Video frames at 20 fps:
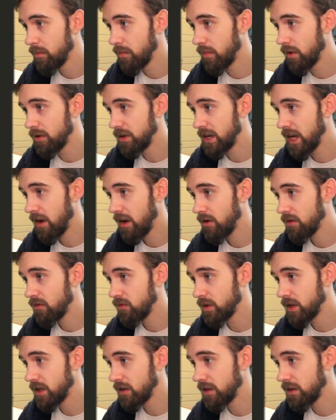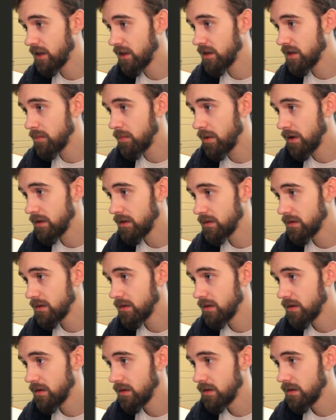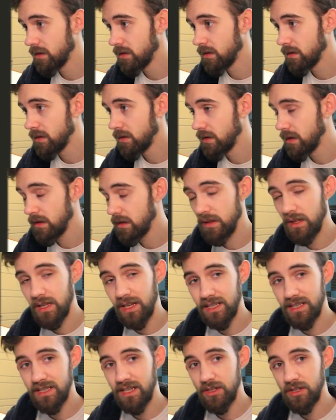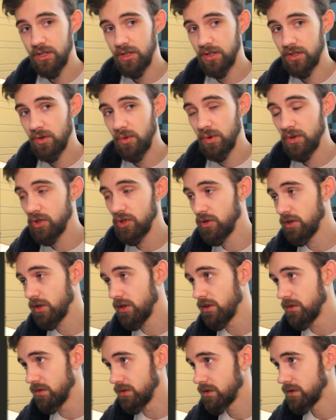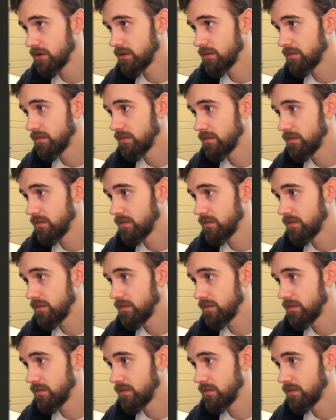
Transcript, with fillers: But now if we click on the button, the extension is going to close.